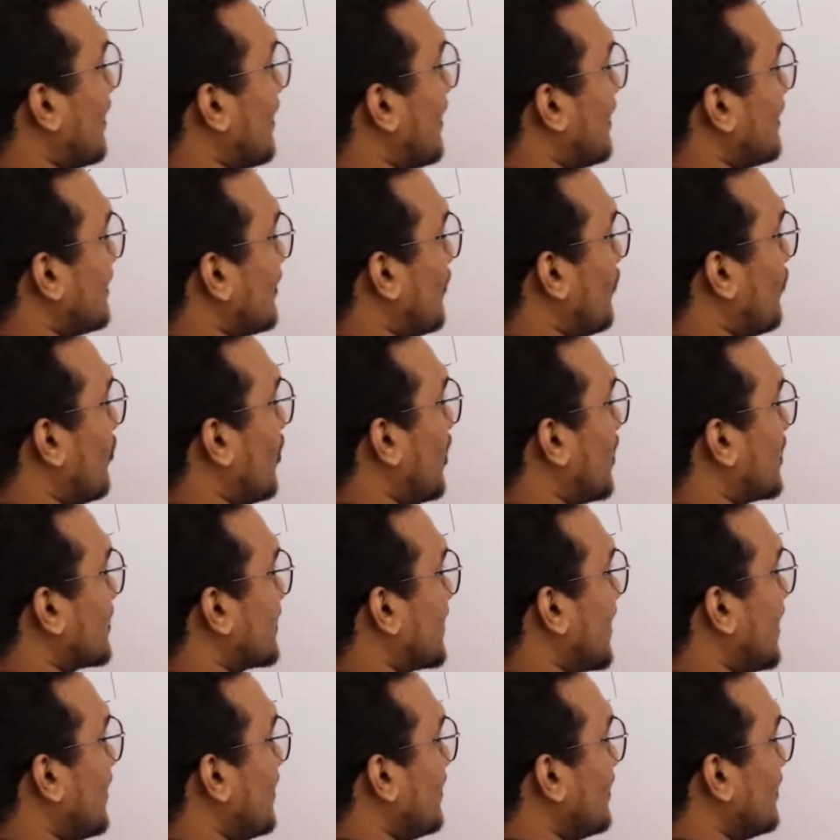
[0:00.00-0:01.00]
the work
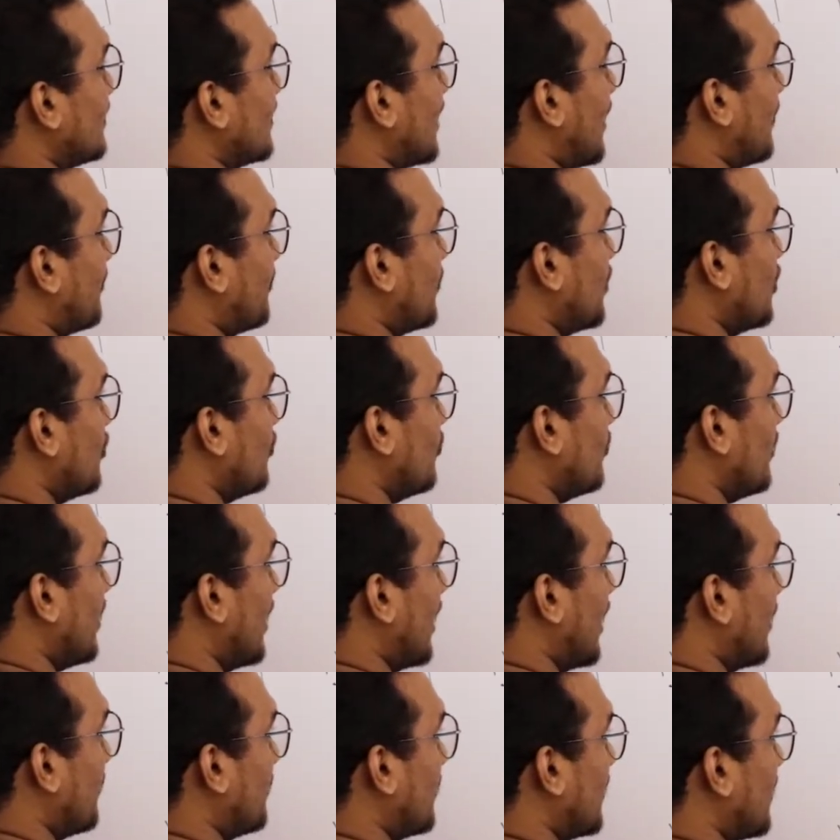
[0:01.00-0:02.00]
done?
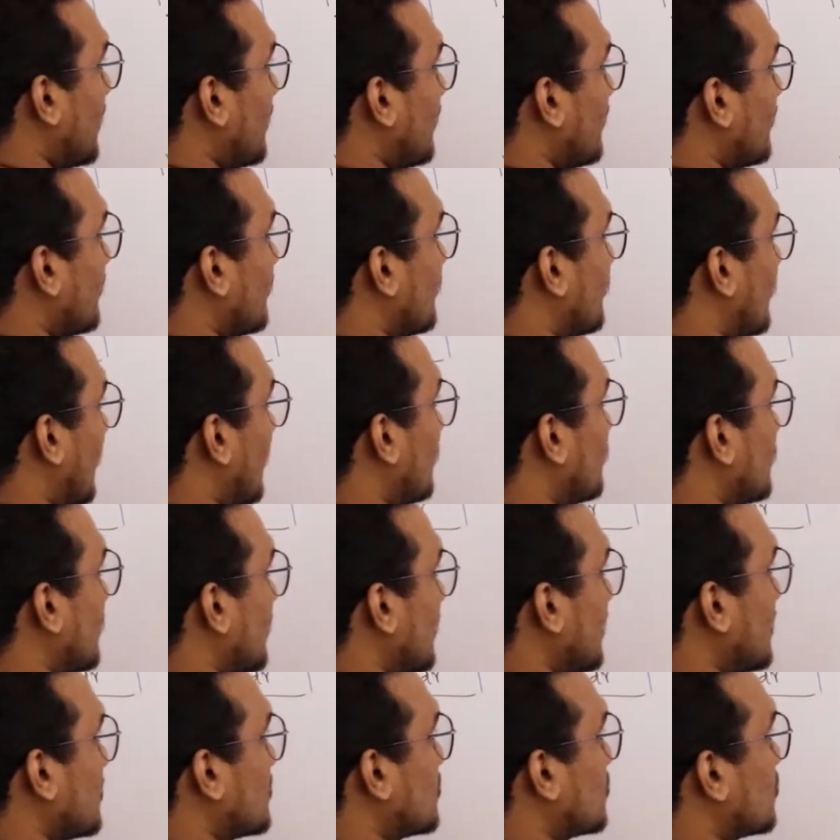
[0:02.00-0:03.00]
WAB from
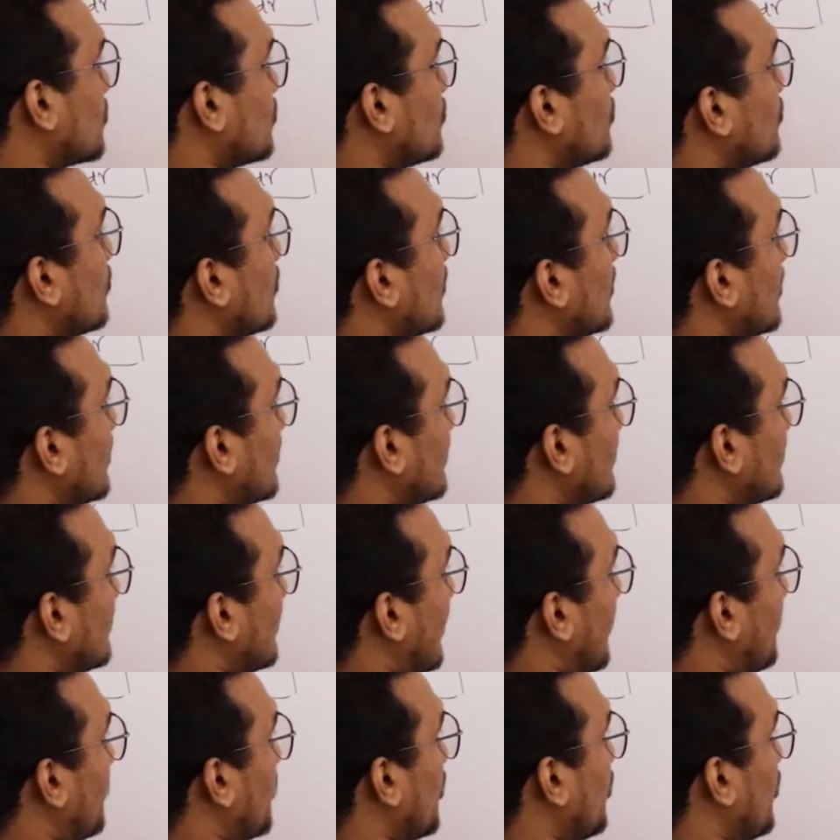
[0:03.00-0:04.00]
these two,
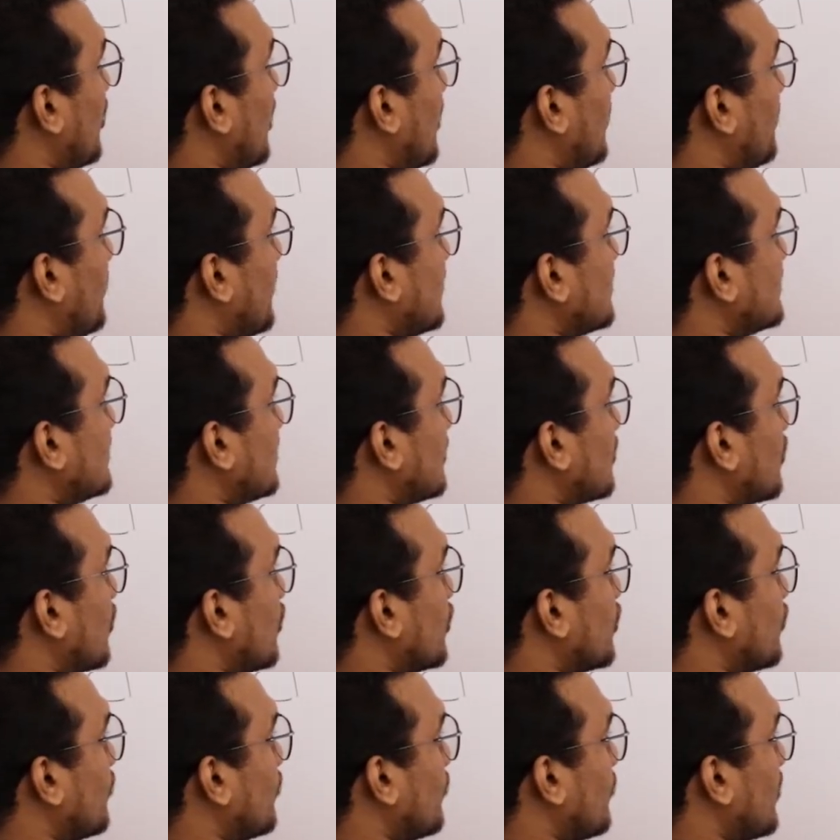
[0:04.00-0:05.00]
WAB is
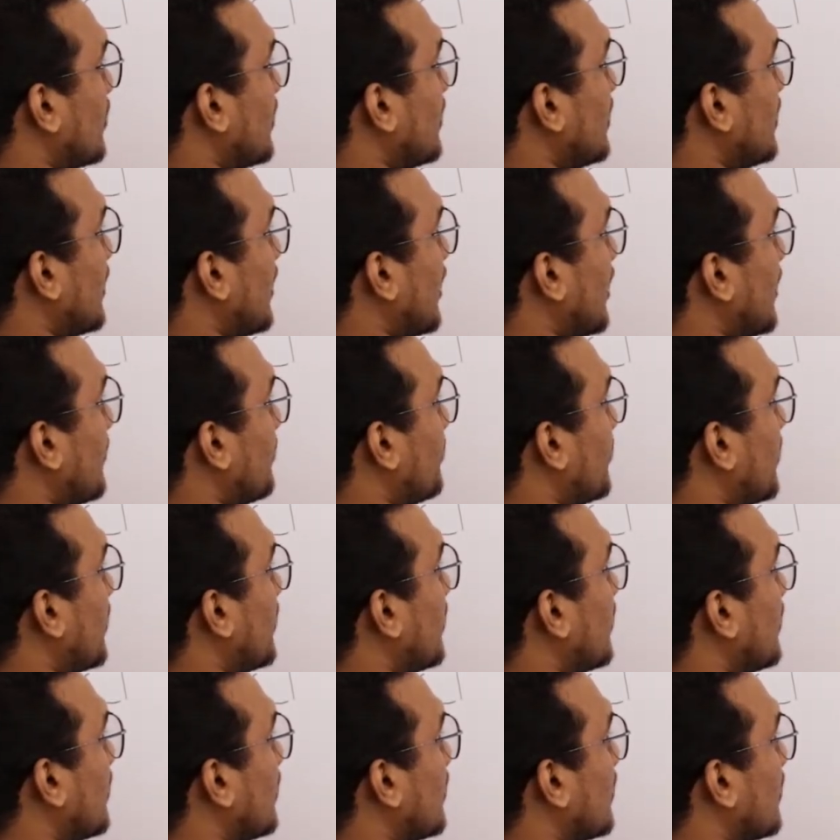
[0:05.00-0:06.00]
equal to
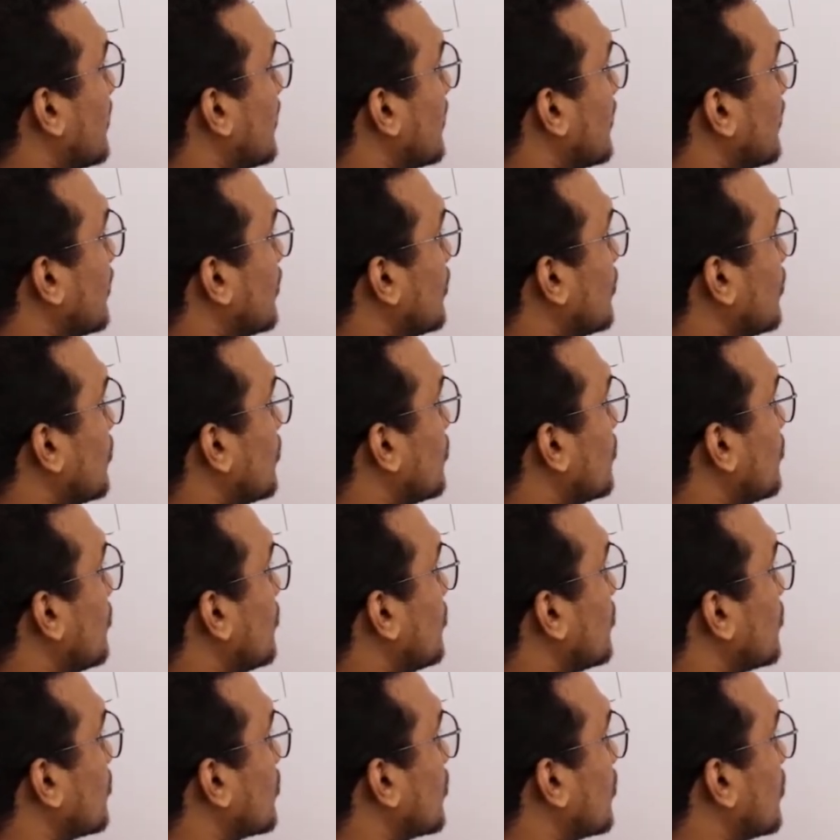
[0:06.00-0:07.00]
VAB
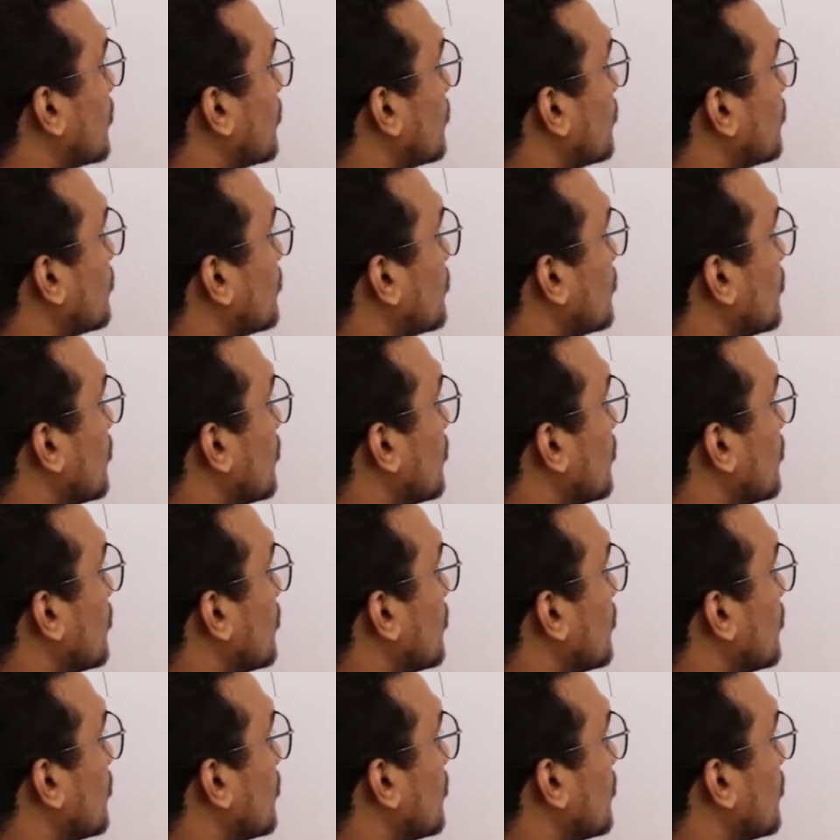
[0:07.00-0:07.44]
into Q.